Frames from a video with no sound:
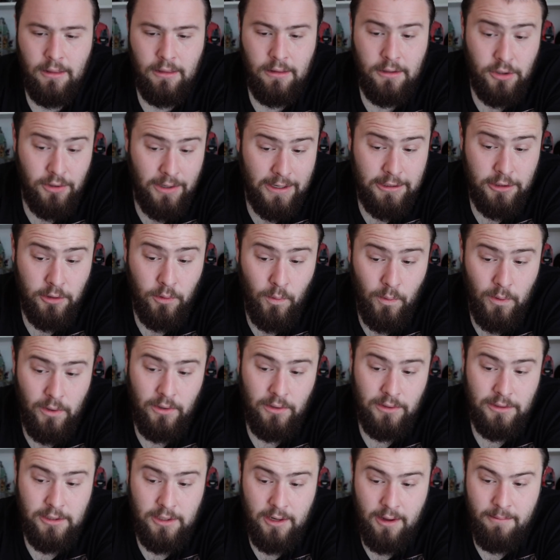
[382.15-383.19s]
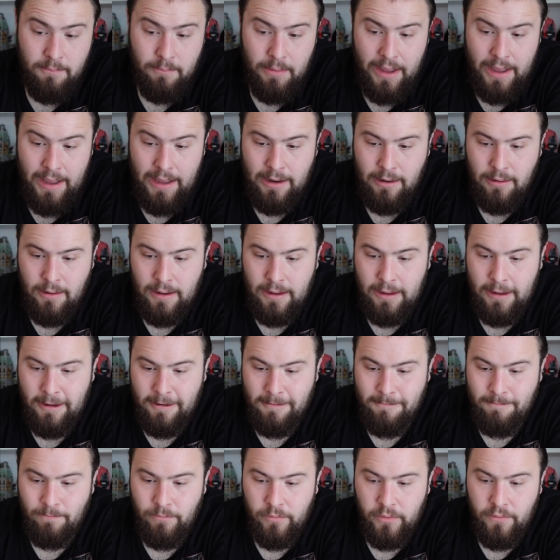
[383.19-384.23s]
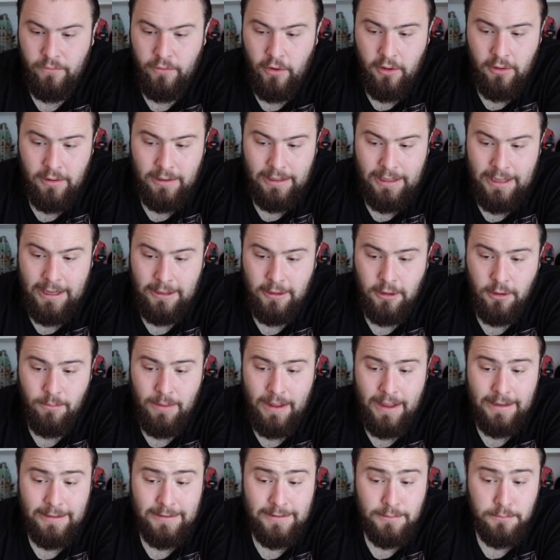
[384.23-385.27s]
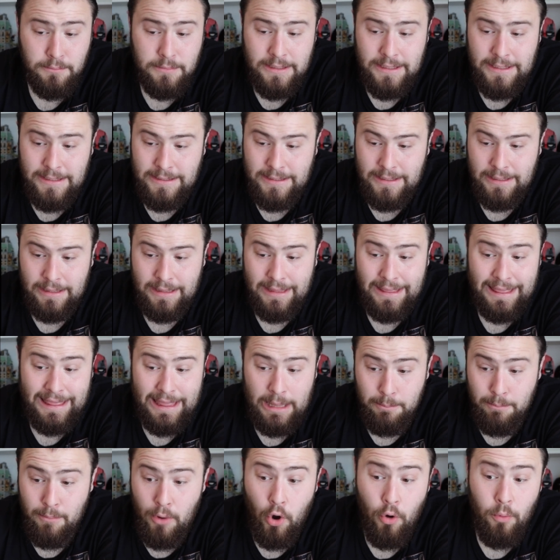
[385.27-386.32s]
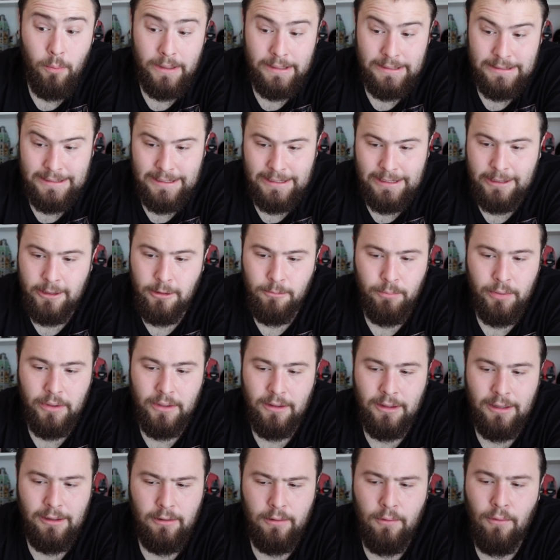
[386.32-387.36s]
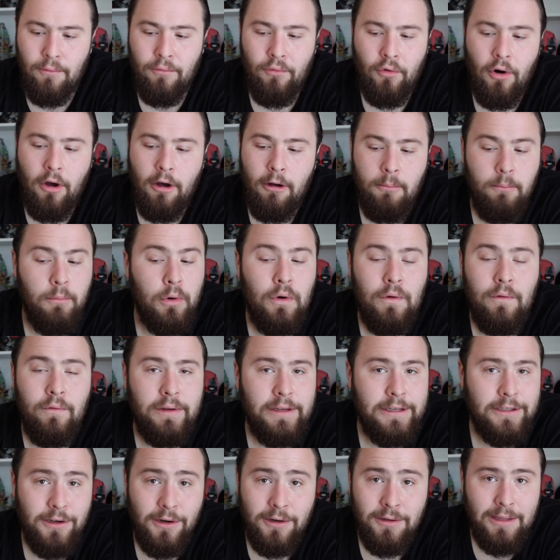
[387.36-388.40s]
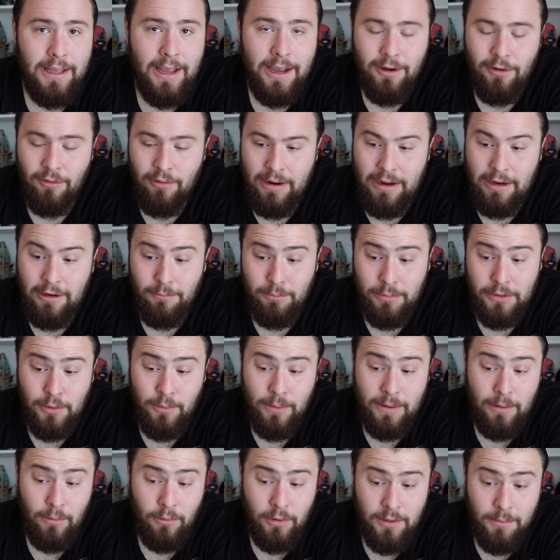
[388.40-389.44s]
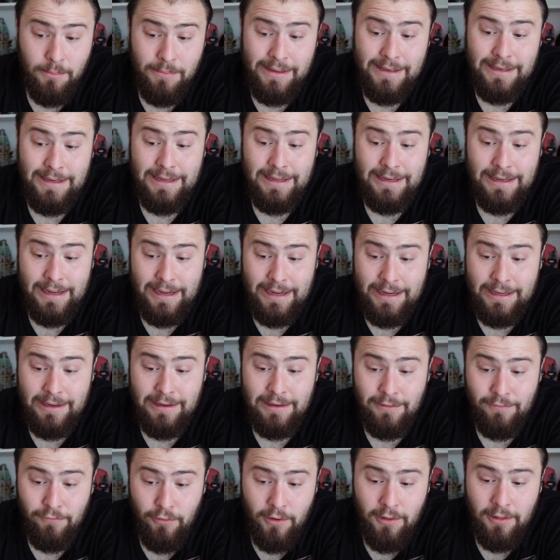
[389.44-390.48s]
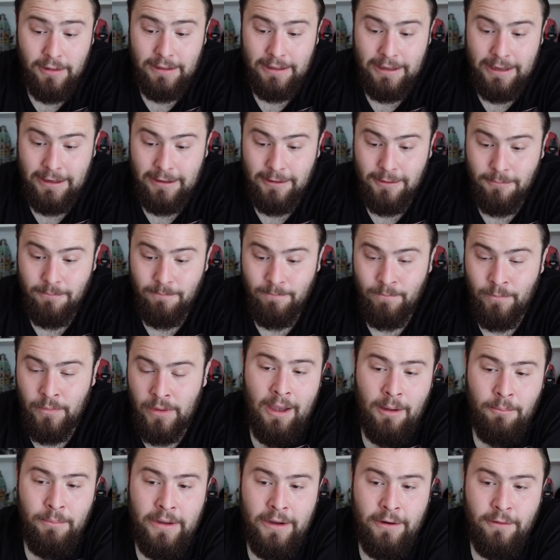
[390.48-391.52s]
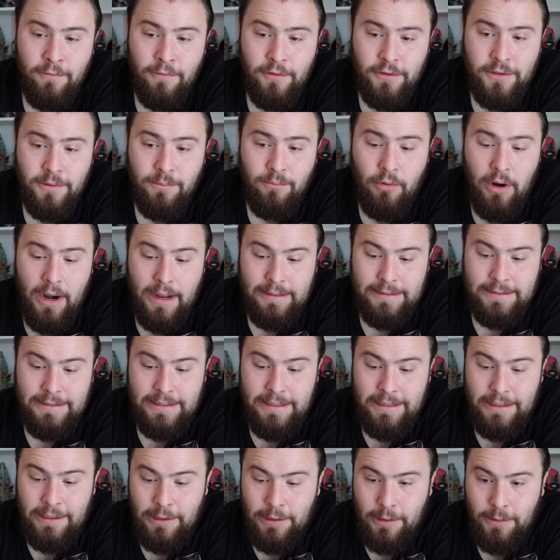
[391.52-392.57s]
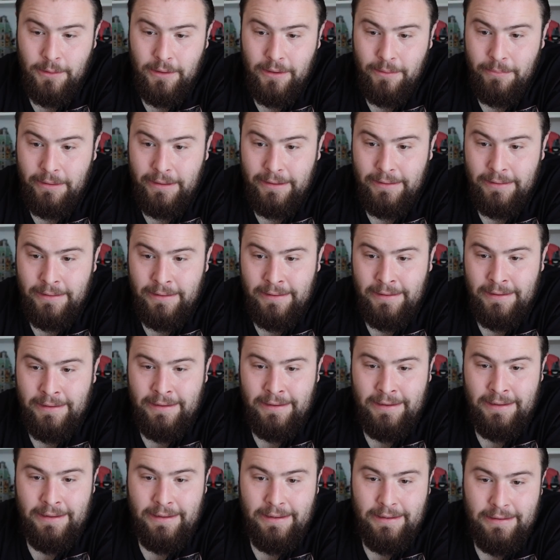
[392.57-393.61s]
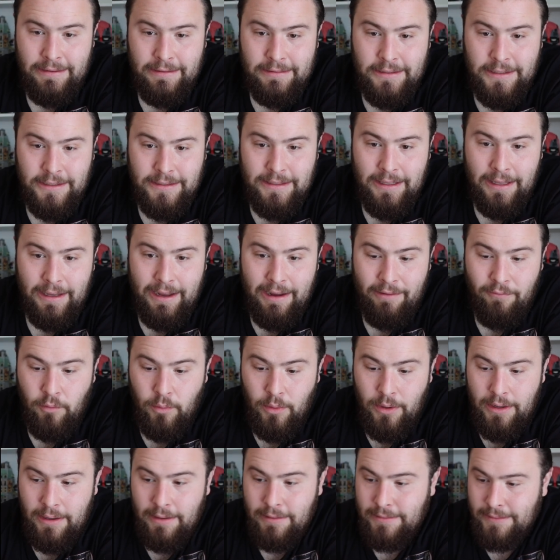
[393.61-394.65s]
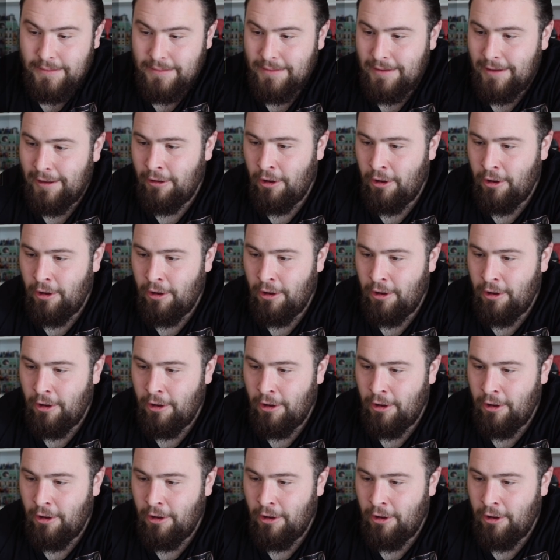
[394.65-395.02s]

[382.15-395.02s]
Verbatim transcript: Jurassic World's not bad. Um, Fallen Kingdom has some decent moments in it, but the overall movies aren't that great between Dominion and Fallen Kingdom. I'm here for some Rexy, you know what I mean? Just like everyone else.